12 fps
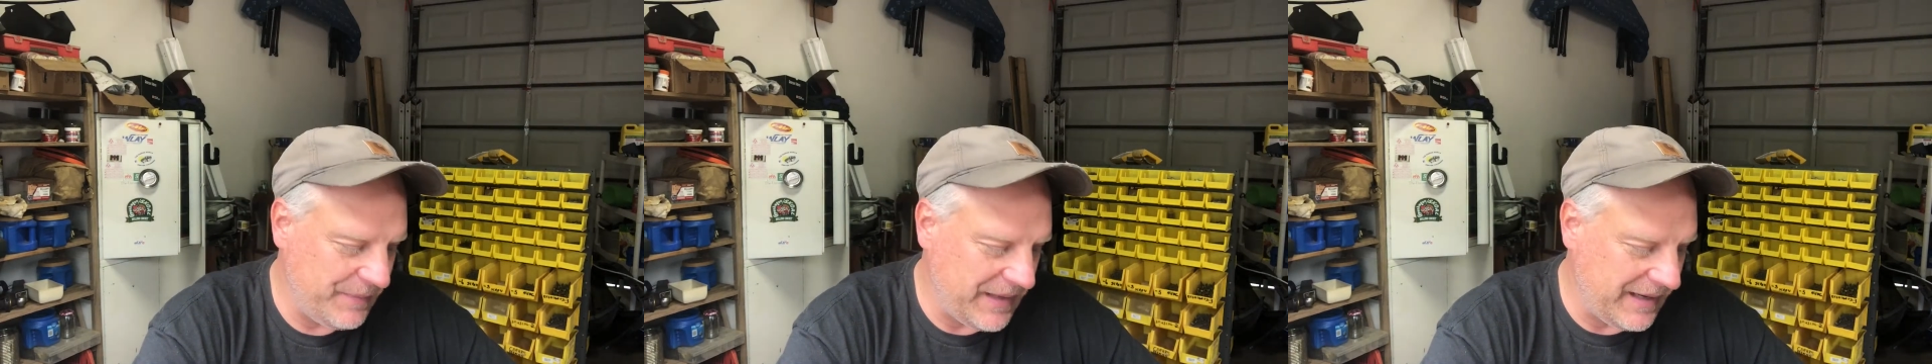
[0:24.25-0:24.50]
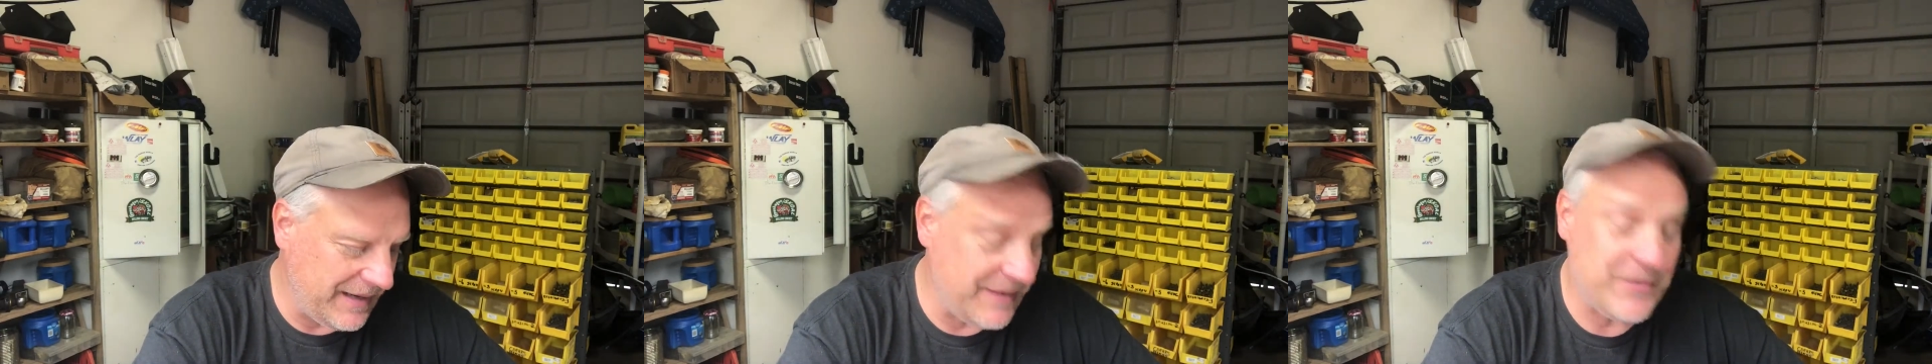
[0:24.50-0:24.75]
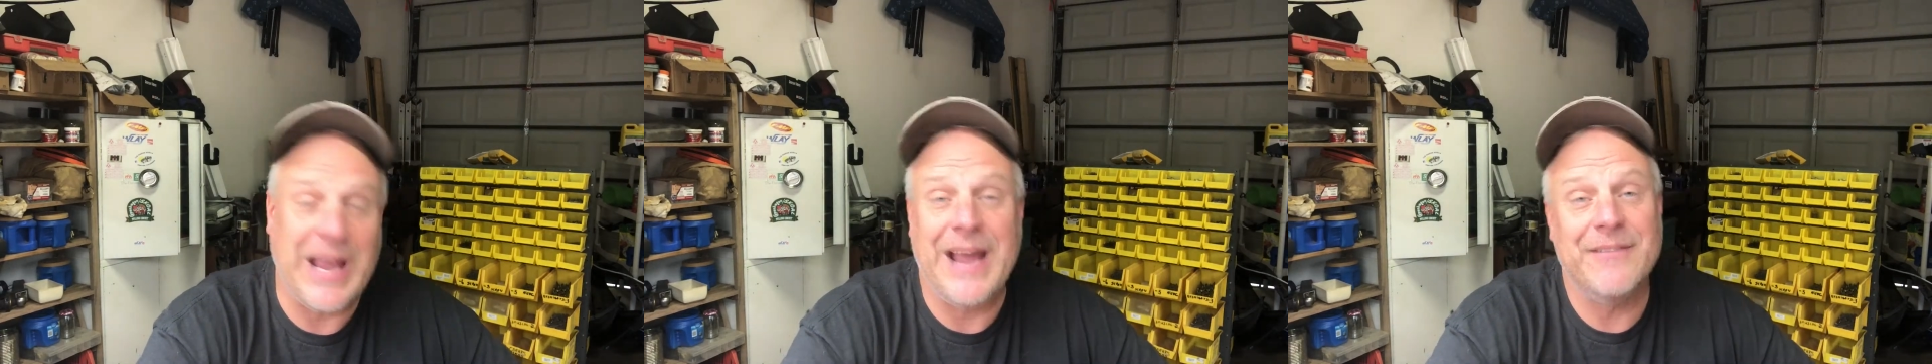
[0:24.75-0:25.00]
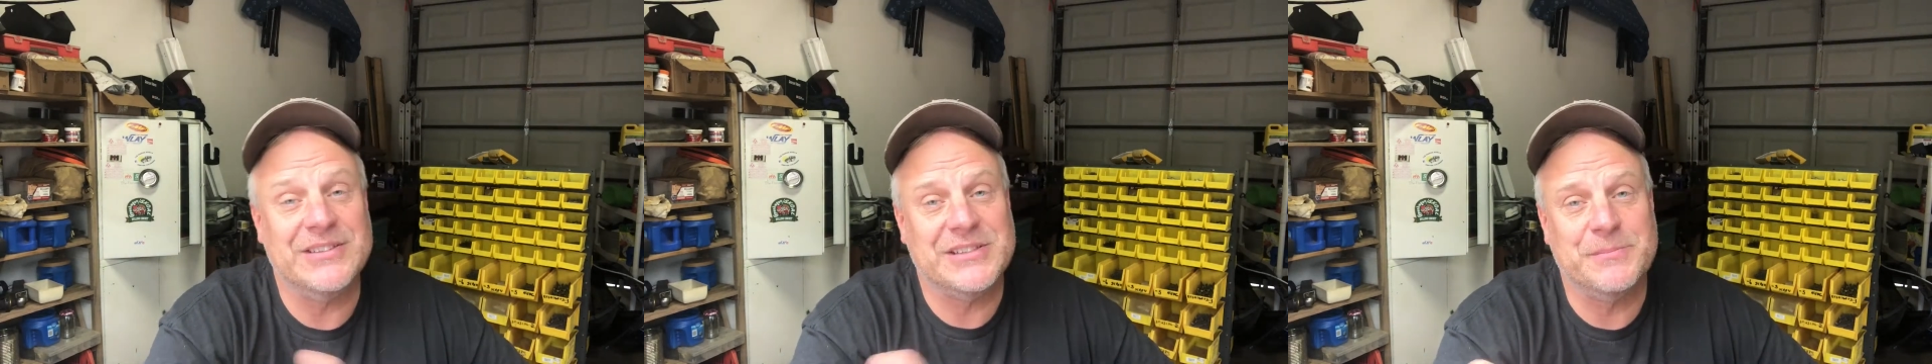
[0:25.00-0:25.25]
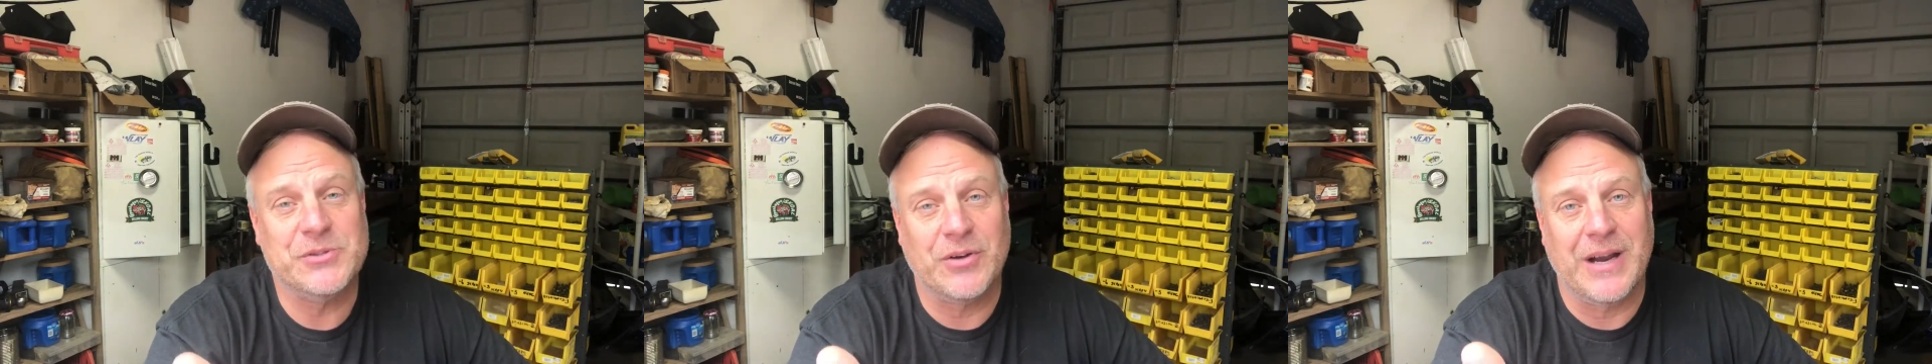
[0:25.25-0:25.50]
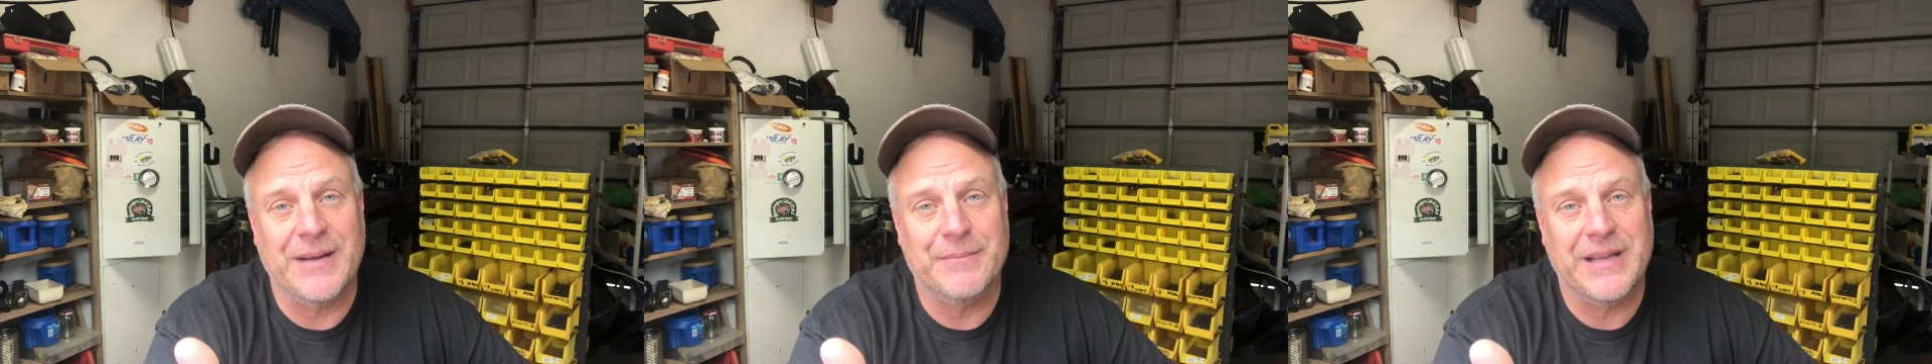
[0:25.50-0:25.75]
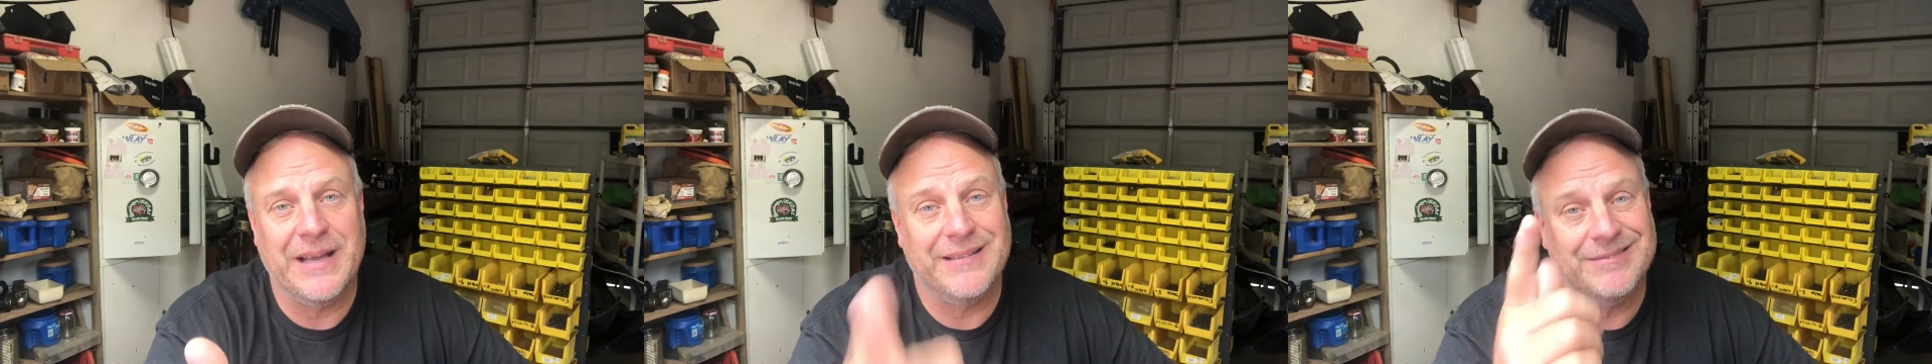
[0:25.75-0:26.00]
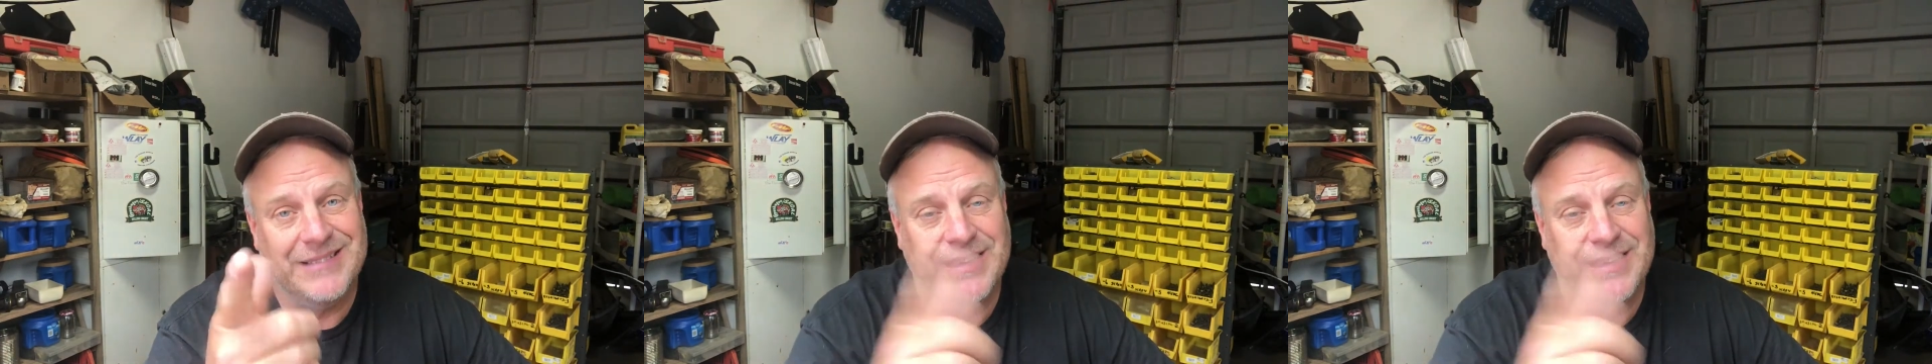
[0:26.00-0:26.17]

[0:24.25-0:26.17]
If you haven't subscribed yet,